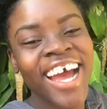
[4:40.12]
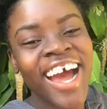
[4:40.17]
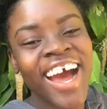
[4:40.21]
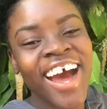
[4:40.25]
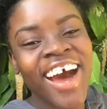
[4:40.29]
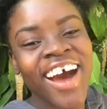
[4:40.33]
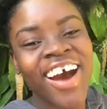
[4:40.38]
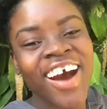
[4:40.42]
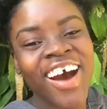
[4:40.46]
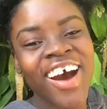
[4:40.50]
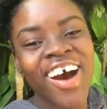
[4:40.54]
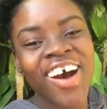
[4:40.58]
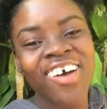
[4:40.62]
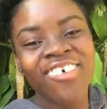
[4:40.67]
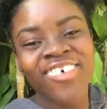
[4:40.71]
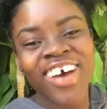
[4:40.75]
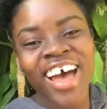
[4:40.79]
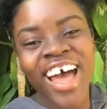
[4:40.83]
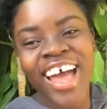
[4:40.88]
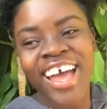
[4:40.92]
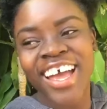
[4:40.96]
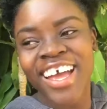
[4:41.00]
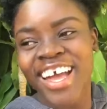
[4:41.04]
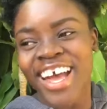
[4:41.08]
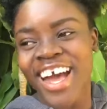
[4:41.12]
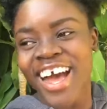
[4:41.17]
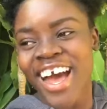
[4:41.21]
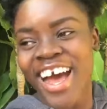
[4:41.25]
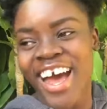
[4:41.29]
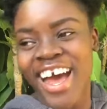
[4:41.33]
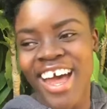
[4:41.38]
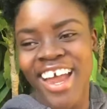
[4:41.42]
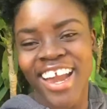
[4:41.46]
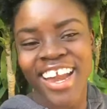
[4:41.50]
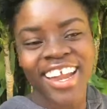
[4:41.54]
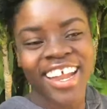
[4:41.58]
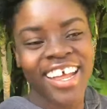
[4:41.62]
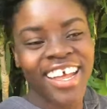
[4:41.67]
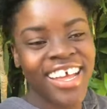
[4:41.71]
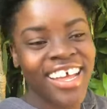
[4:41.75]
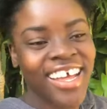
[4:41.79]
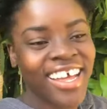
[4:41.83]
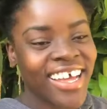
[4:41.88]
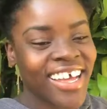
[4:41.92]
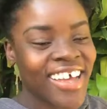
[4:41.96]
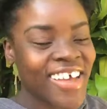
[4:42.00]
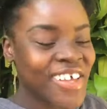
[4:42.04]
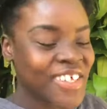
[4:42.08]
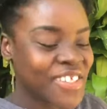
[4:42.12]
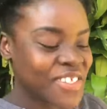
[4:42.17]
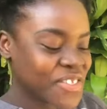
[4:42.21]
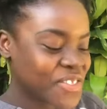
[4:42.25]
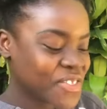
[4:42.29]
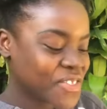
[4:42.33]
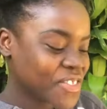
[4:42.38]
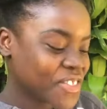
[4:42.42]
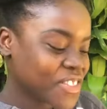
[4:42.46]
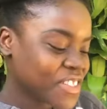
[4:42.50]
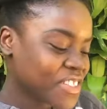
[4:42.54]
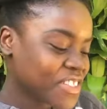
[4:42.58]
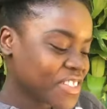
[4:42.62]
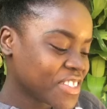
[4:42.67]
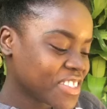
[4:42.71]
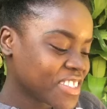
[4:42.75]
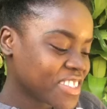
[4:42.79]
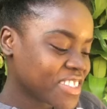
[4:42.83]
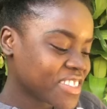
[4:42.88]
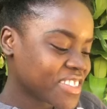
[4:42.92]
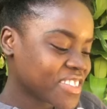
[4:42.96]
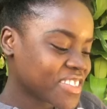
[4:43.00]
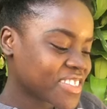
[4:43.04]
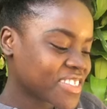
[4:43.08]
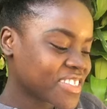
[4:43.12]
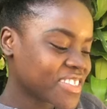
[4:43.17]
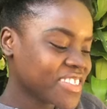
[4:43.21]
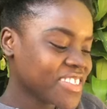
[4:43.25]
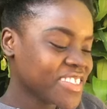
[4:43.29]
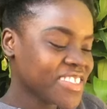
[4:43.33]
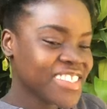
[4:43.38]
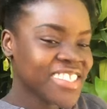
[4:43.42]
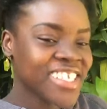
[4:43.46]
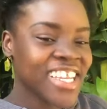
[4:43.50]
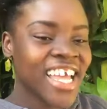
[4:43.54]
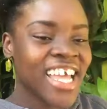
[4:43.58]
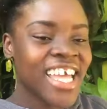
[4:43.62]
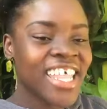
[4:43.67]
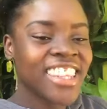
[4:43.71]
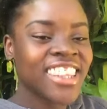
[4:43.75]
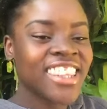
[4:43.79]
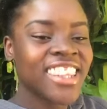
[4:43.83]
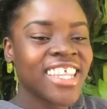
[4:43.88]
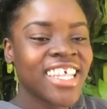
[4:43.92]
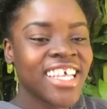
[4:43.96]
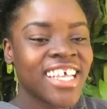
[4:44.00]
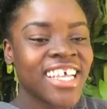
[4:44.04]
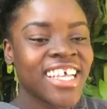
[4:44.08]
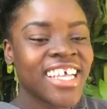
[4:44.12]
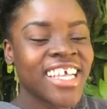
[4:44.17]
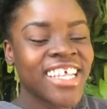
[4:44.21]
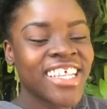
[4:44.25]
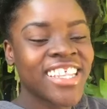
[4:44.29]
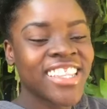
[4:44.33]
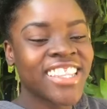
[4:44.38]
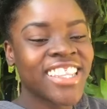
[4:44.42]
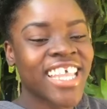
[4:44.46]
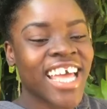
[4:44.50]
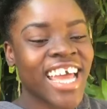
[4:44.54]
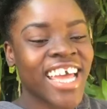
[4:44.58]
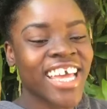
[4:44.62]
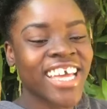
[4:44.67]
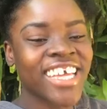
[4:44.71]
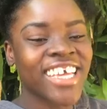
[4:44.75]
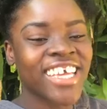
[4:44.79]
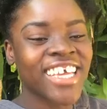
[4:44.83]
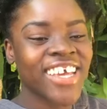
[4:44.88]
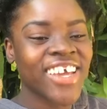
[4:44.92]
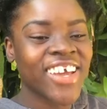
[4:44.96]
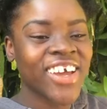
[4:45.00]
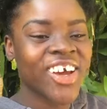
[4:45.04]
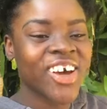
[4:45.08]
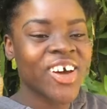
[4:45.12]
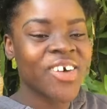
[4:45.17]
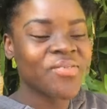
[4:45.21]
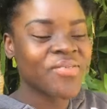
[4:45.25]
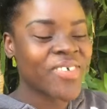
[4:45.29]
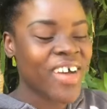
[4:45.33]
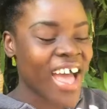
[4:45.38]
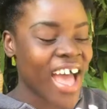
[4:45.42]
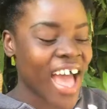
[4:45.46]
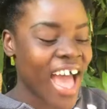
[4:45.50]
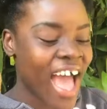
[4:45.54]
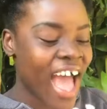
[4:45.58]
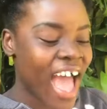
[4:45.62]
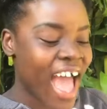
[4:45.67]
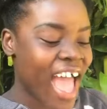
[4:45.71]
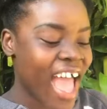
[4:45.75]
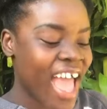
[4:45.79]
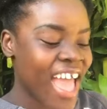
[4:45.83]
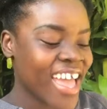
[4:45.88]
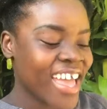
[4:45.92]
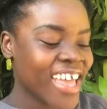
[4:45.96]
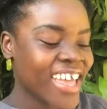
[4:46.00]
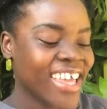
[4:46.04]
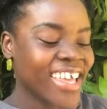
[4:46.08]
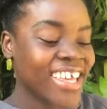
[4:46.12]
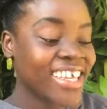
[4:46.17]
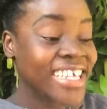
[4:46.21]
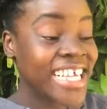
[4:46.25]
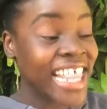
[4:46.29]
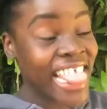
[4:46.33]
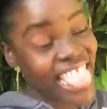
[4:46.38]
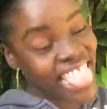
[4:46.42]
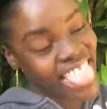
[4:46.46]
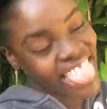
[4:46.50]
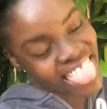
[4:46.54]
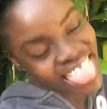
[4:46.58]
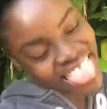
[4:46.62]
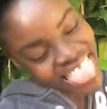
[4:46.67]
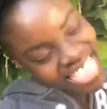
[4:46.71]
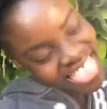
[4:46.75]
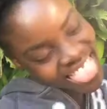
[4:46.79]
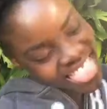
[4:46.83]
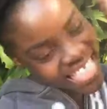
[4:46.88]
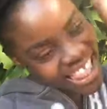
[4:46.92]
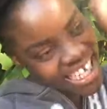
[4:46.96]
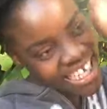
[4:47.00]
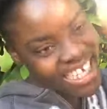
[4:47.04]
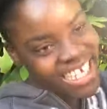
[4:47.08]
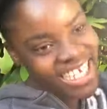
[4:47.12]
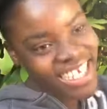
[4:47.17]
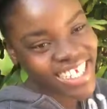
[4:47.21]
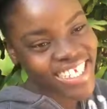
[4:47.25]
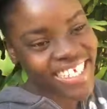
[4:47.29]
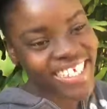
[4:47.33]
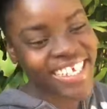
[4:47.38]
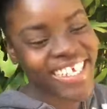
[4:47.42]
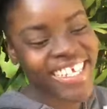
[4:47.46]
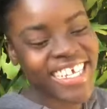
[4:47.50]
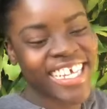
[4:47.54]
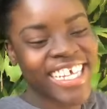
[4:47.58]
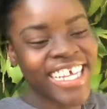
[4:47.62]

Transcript: Oh my god my God. Come off my phone. Thank you. Bye. Bye.